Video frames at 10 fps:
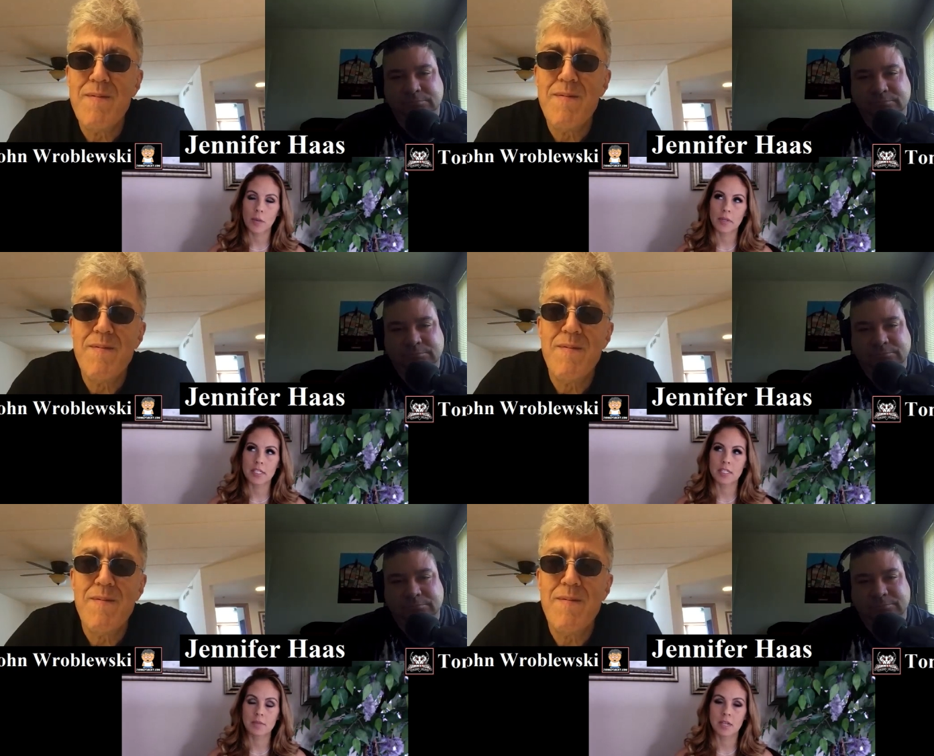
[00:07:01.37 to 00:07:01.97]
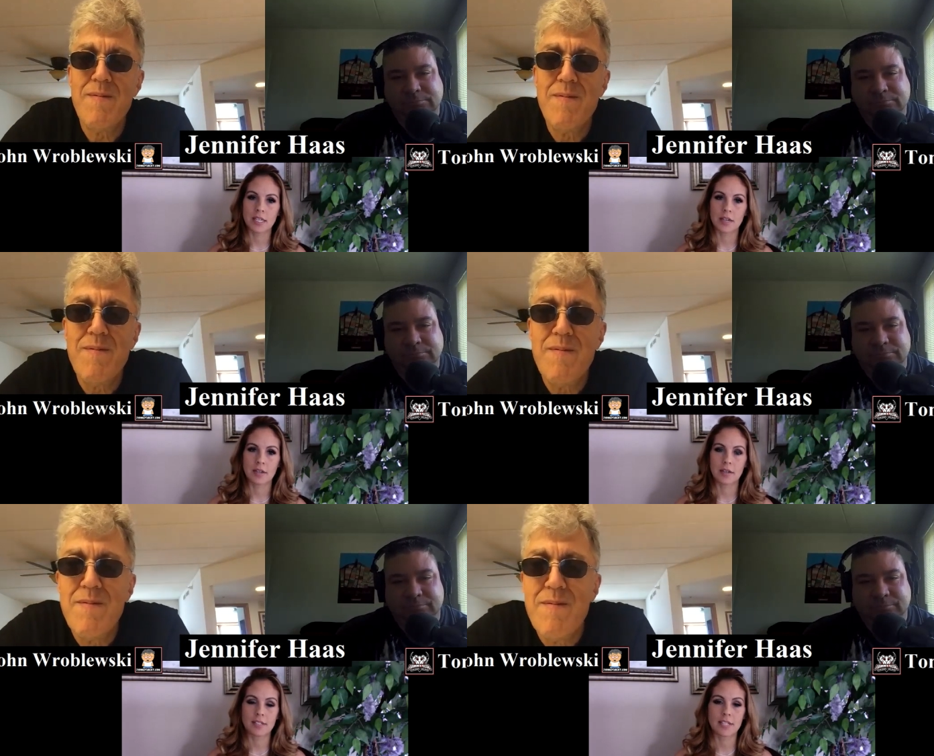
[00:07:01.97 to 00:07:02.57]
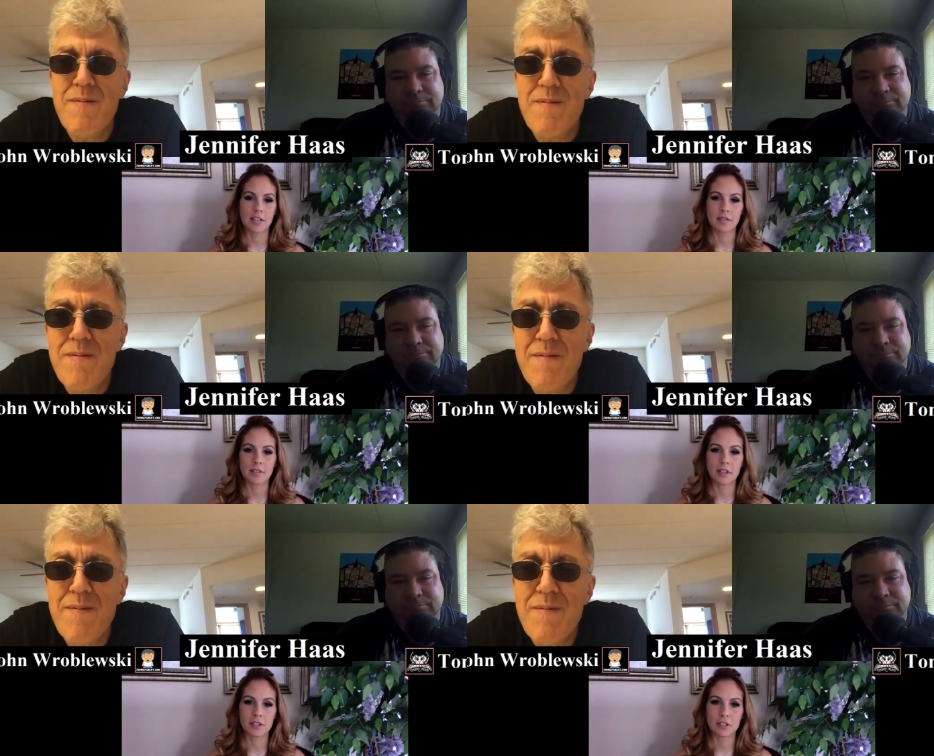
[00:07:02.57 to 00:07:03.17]
Speaker 1: in a small town outside of
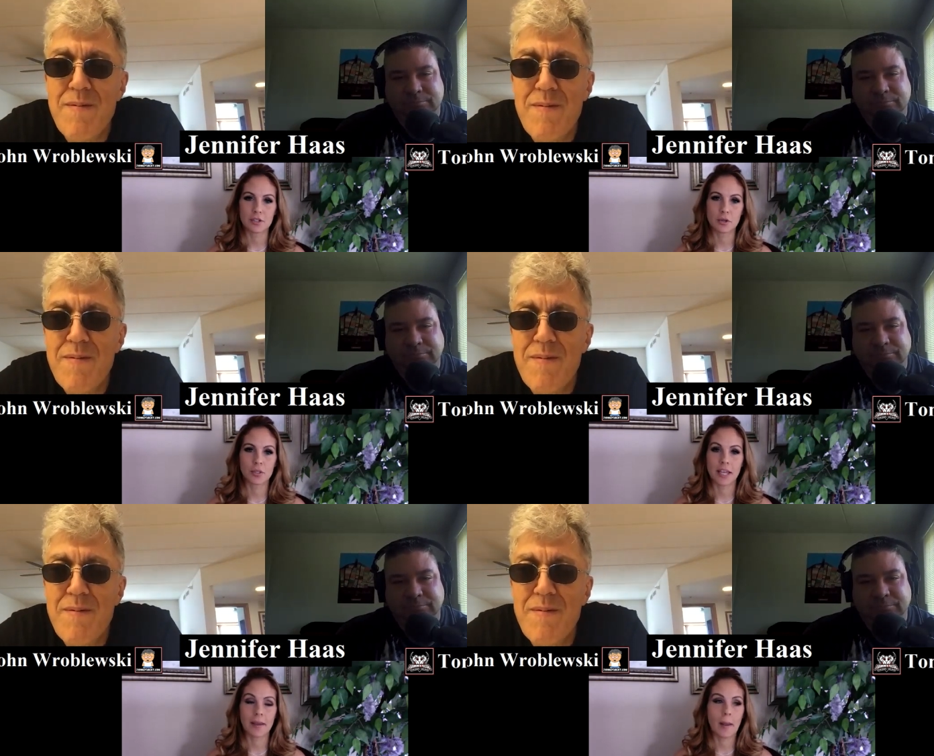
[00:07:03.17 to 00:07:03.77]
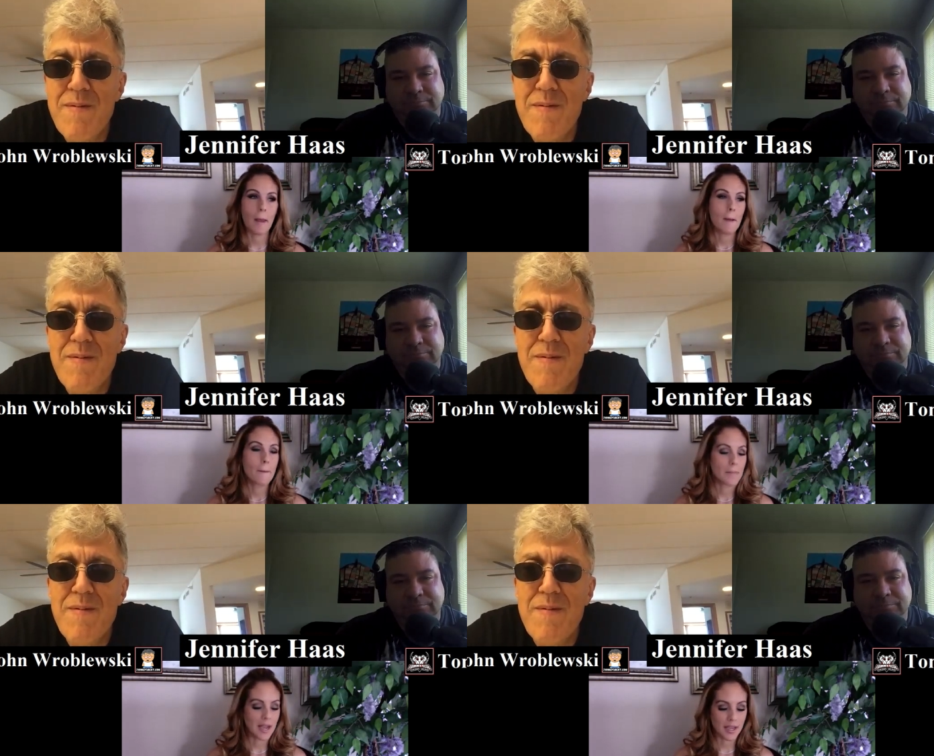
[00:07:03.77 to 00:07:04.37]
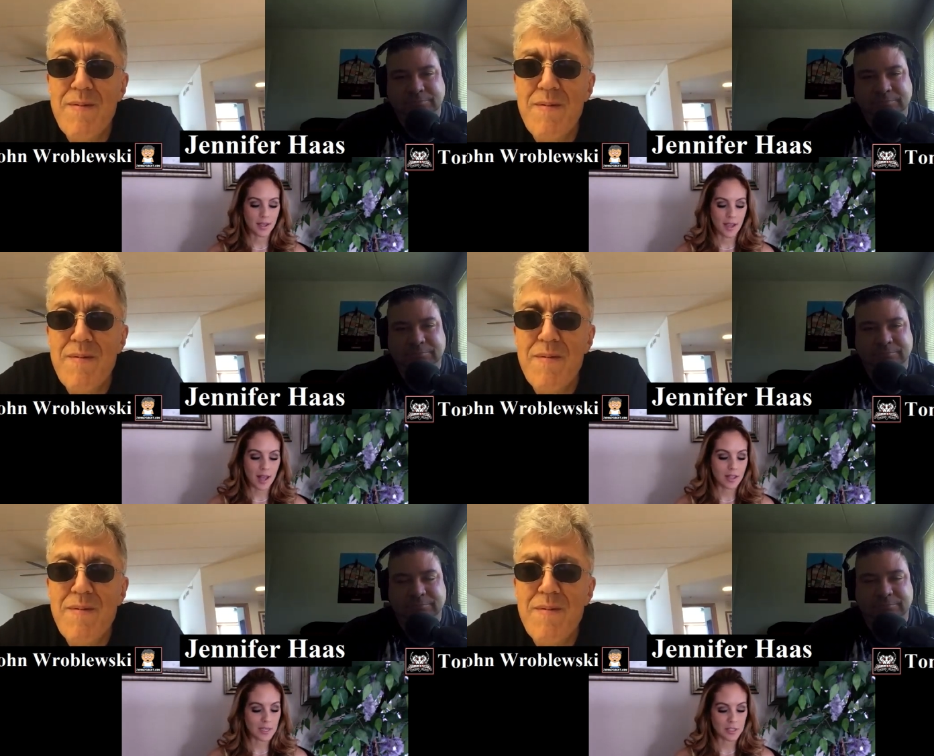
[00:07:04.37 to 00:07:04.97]
there. So like my
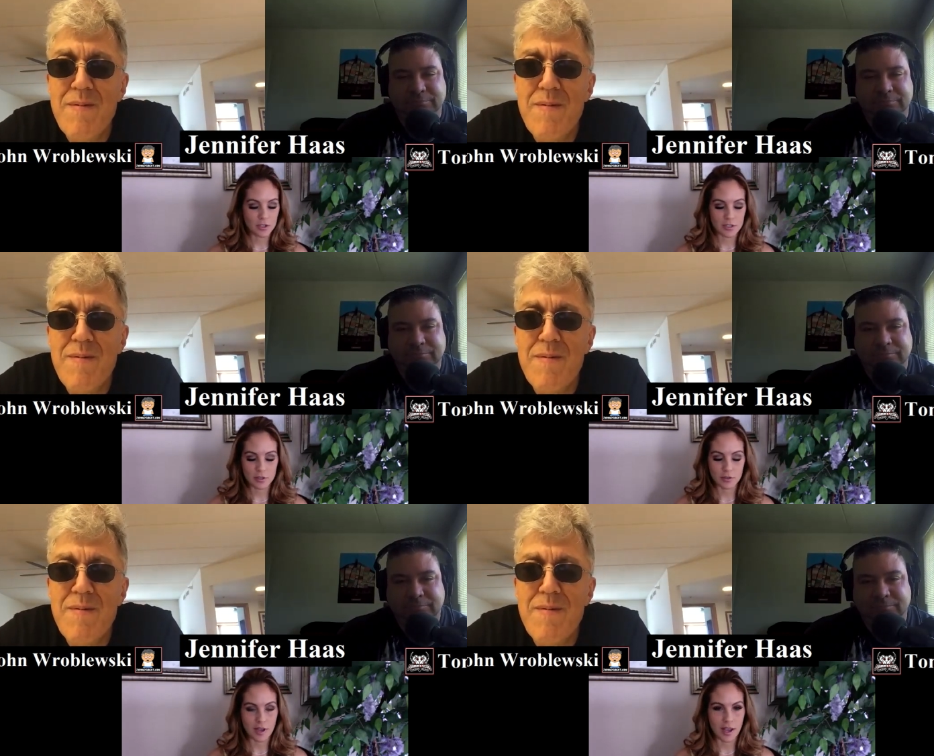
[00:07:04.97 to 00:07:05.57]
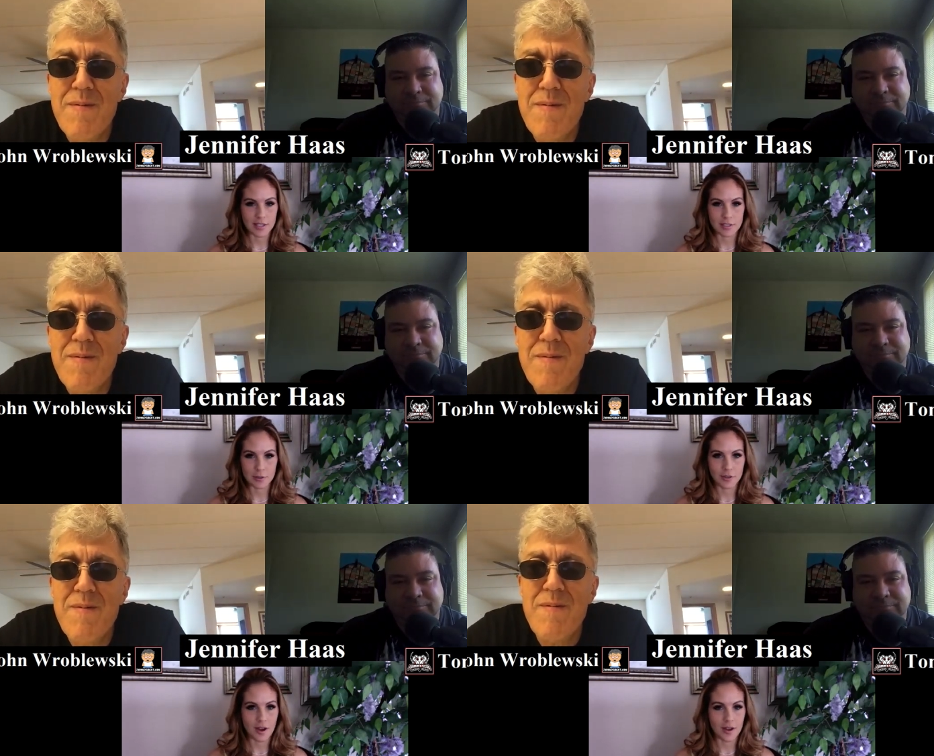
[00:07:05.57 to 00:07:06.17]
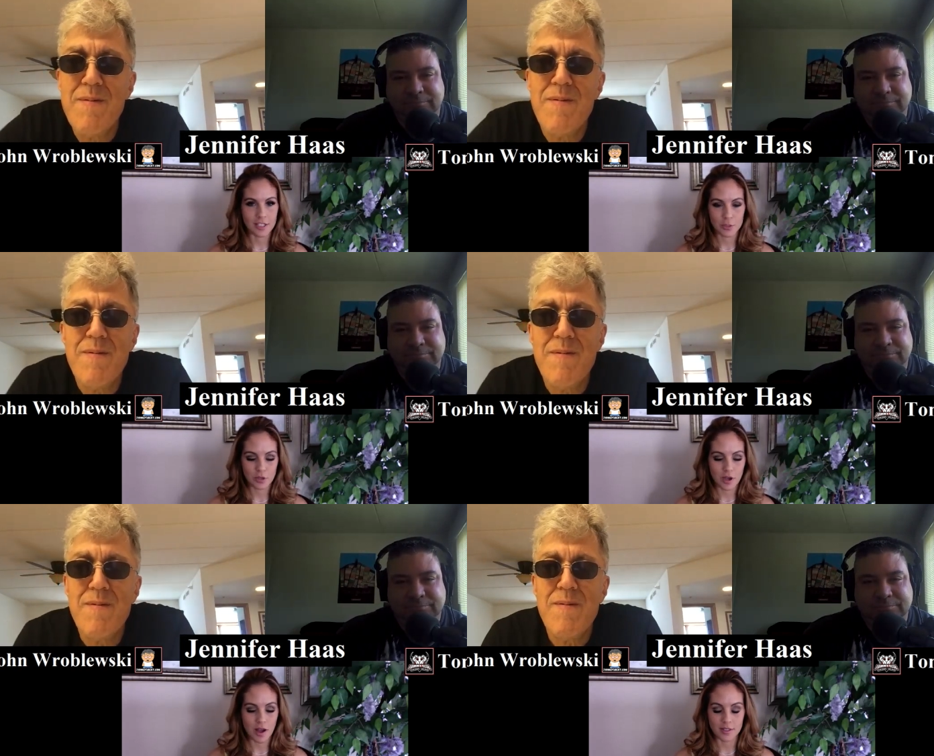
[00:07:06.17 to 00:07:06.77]
elementary school, high school, college
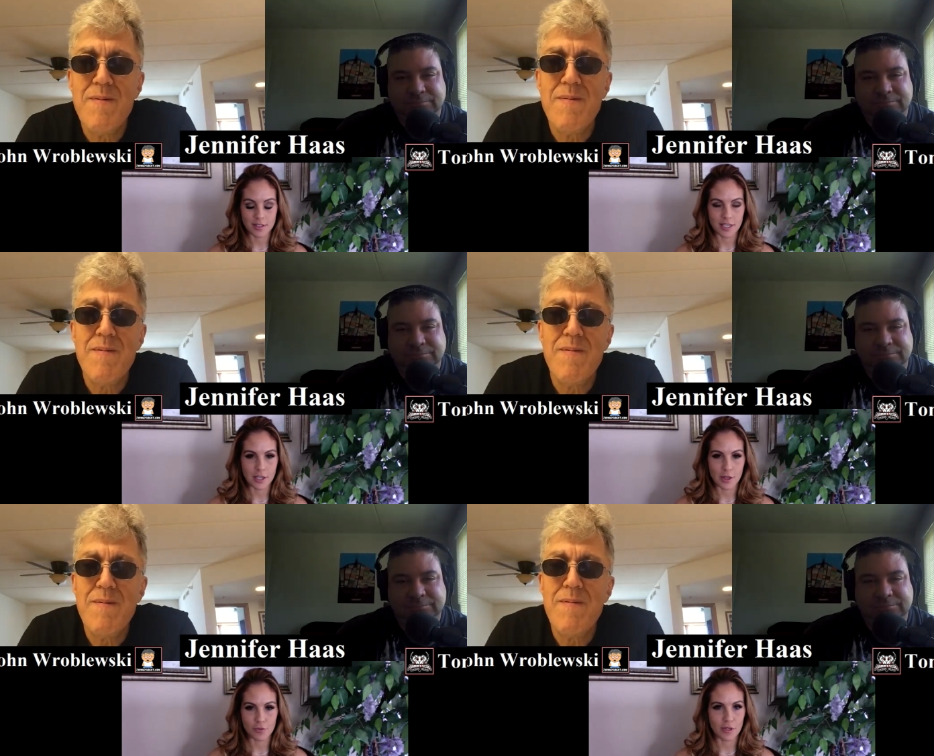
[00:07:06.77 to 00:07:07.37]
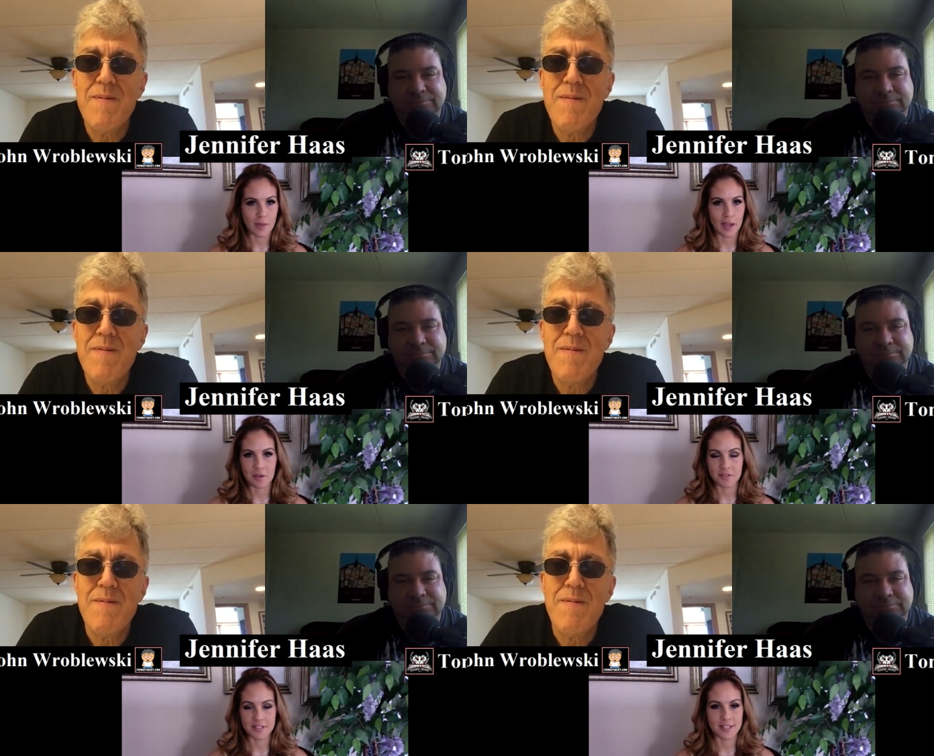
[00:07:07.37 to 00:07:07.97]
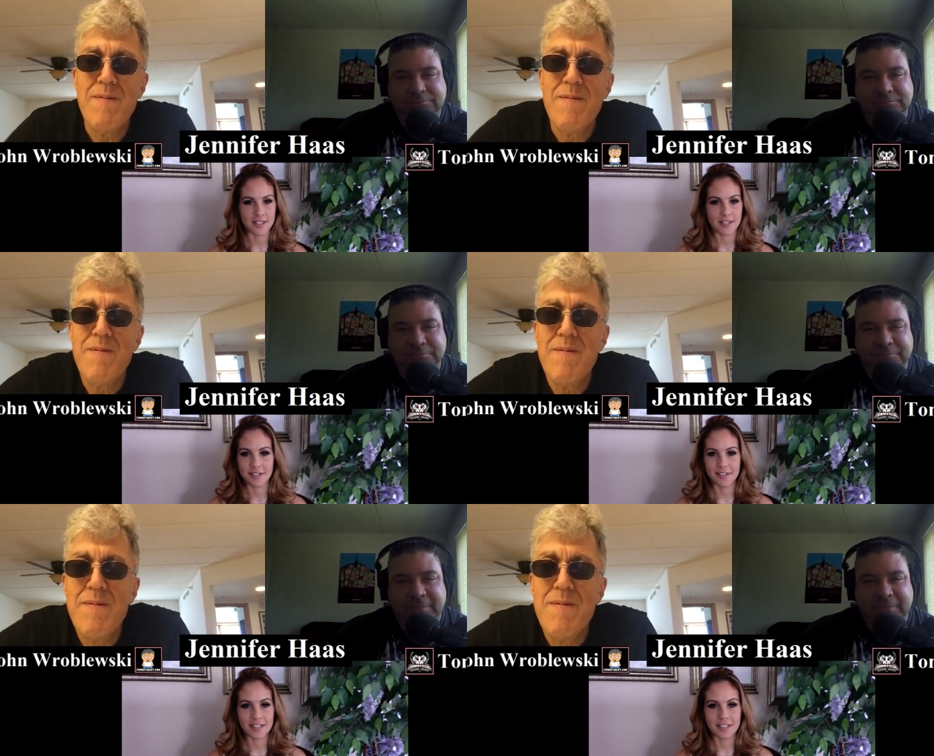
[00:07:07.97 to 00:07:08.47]
were all in like a three mile vicinity.